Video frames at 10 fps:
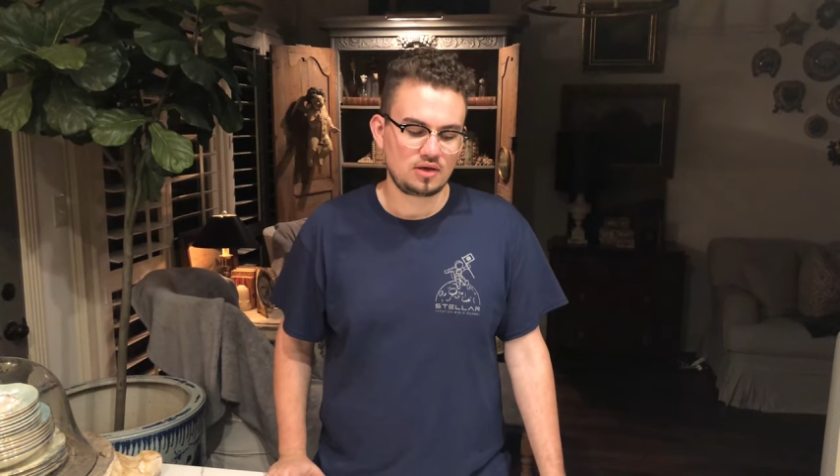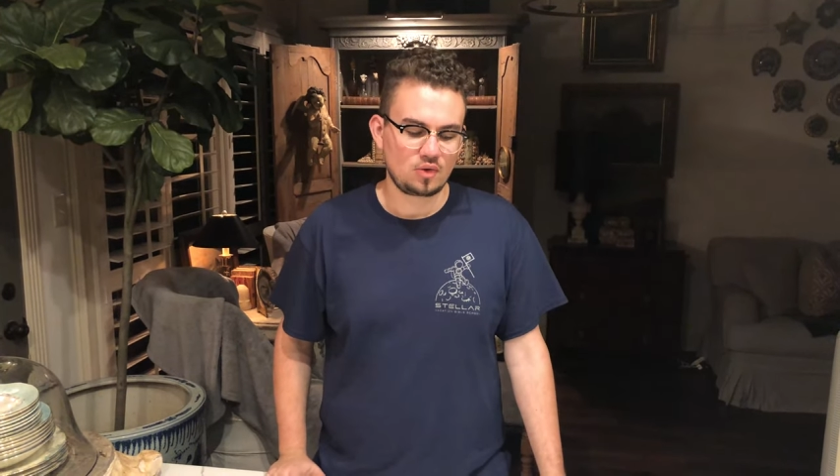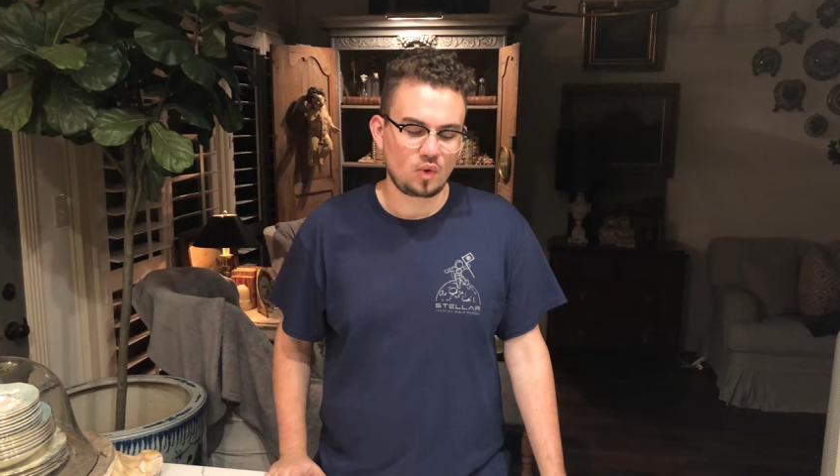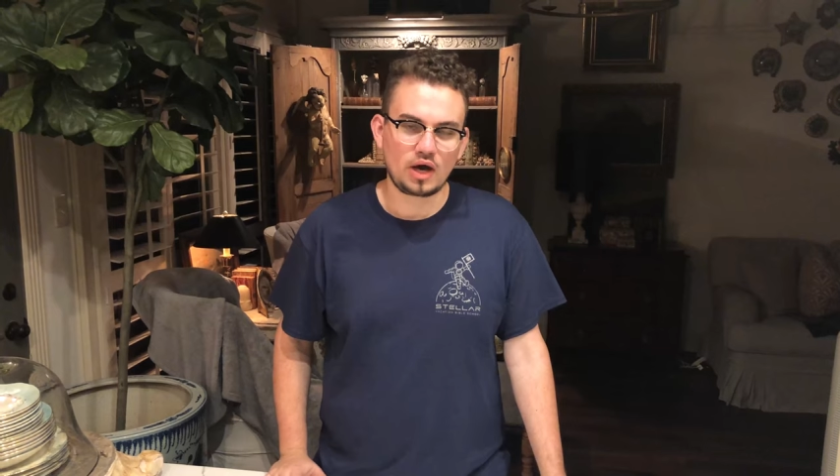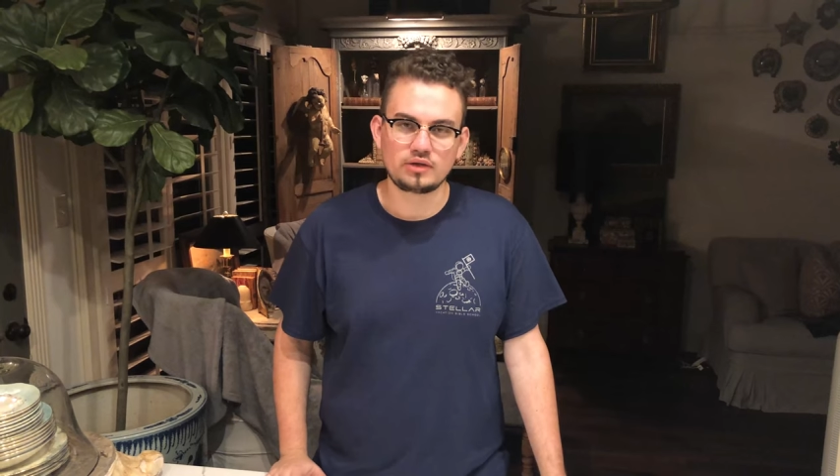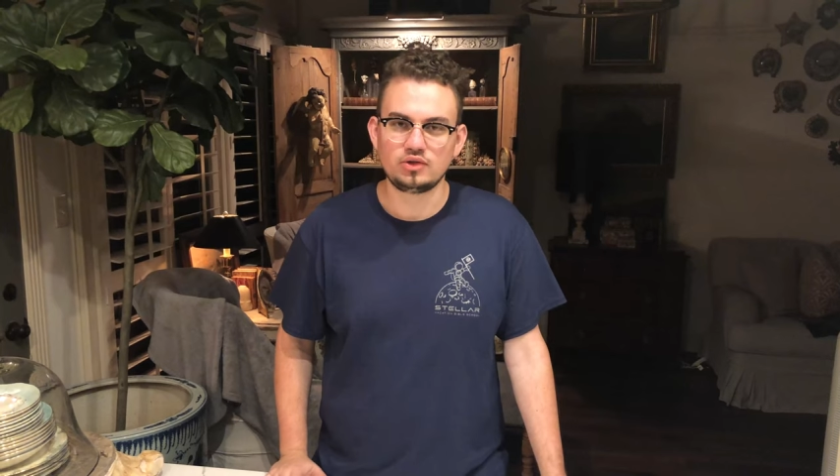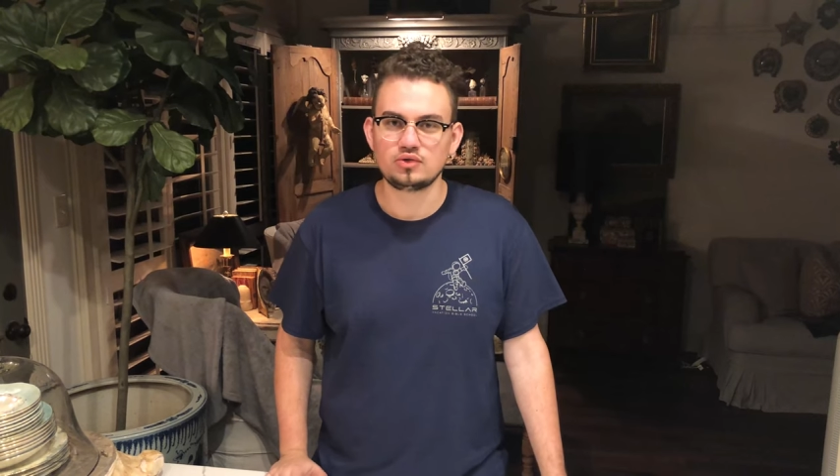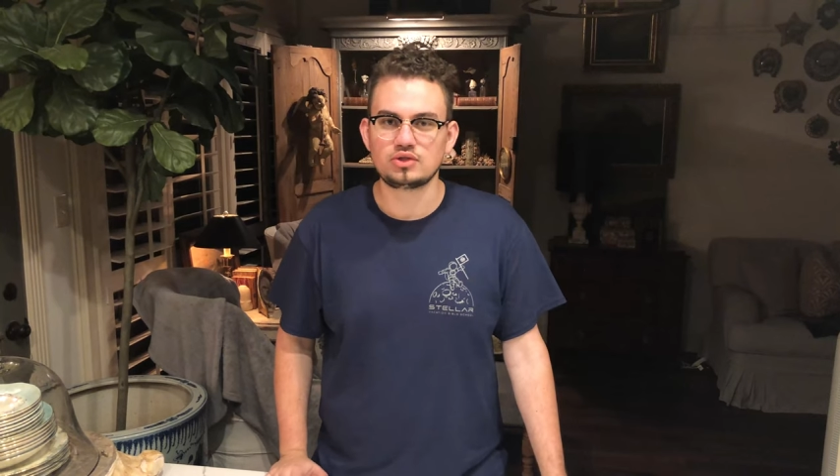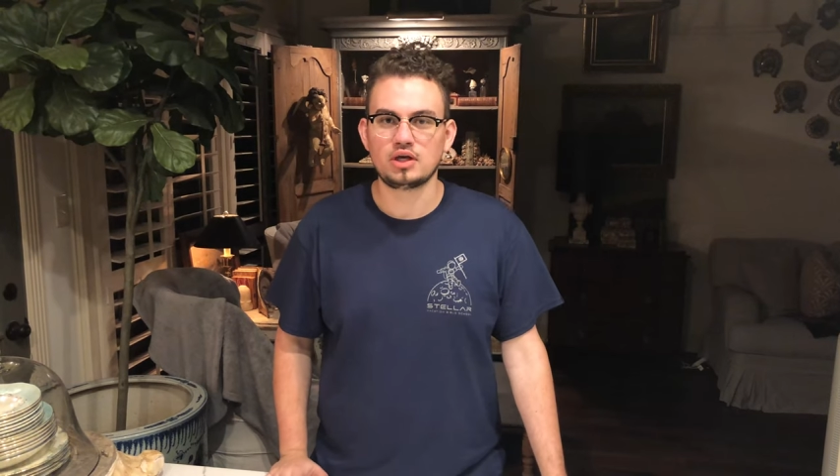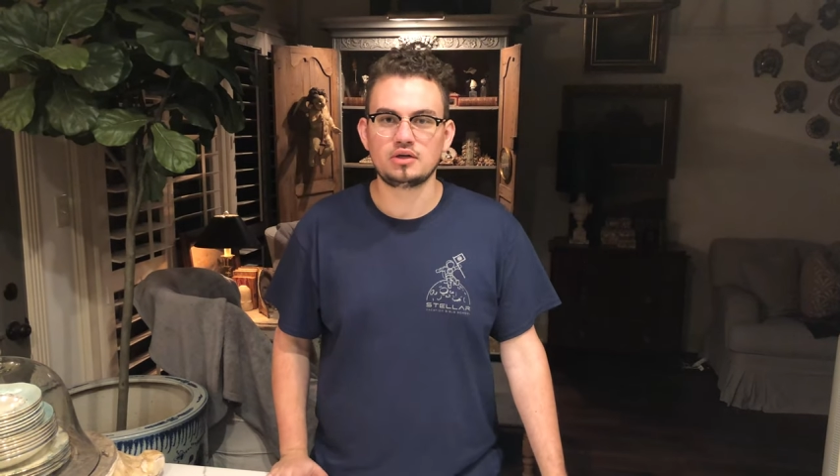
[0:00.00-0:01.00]
why, do you
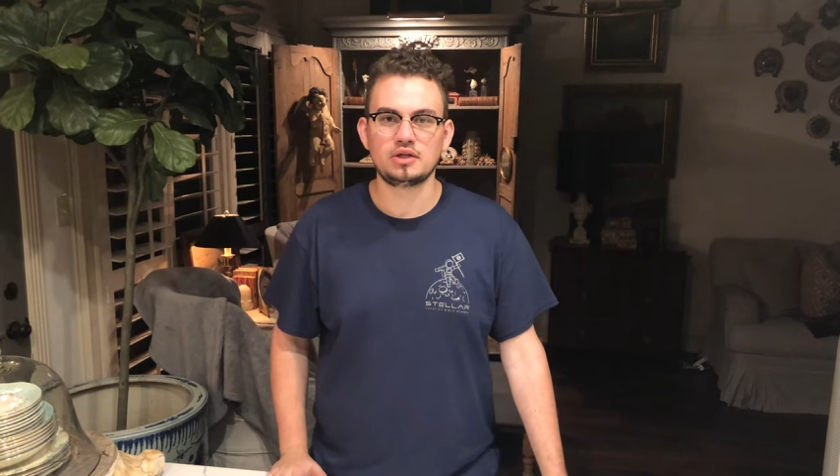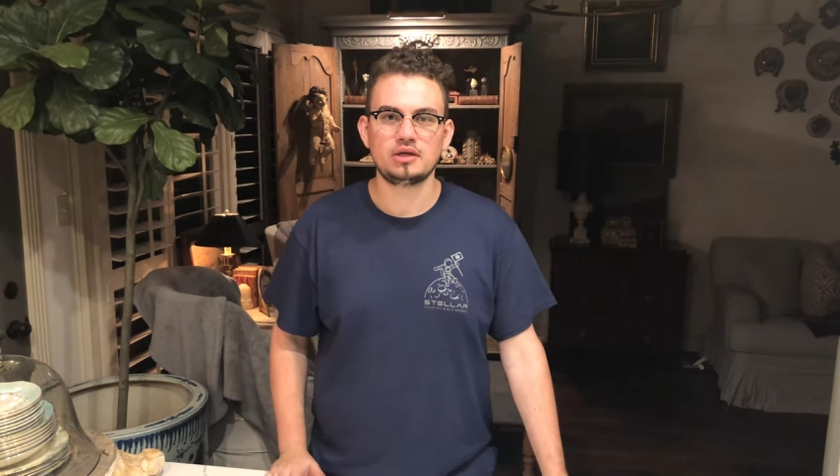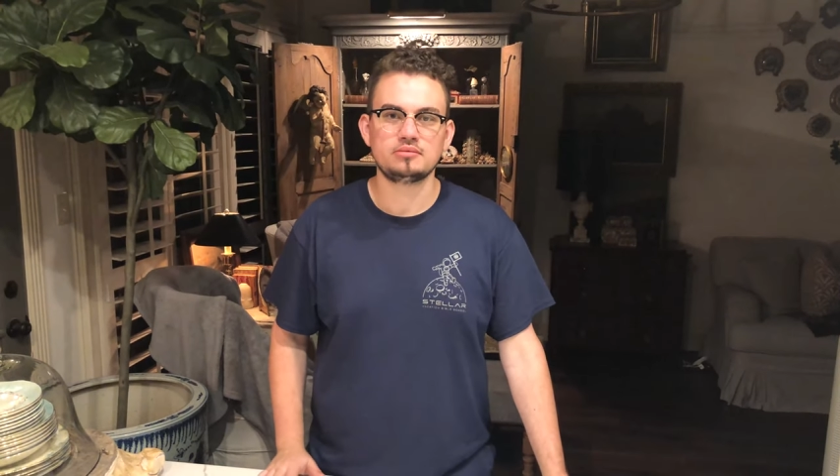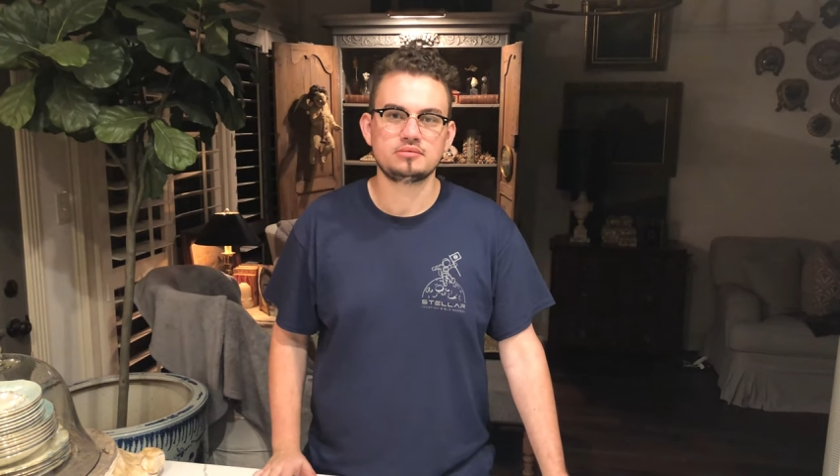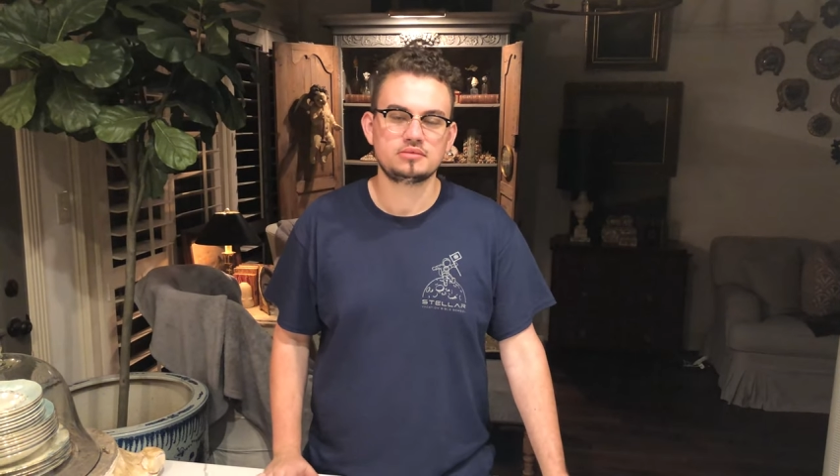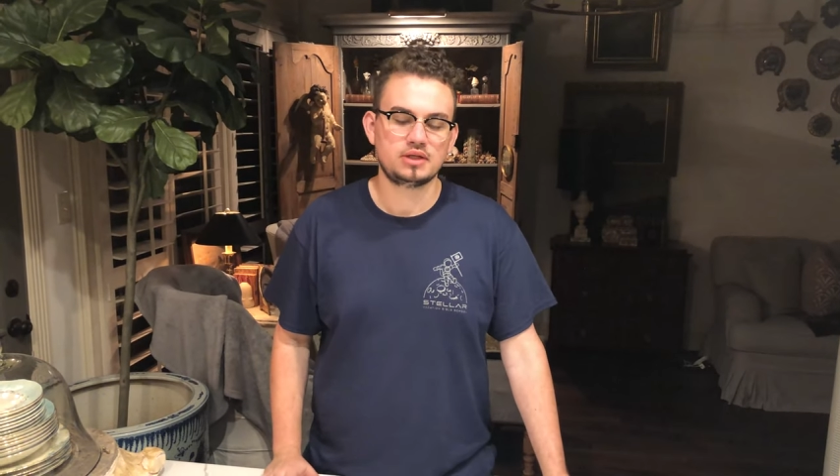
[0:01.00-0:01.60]
sell to them?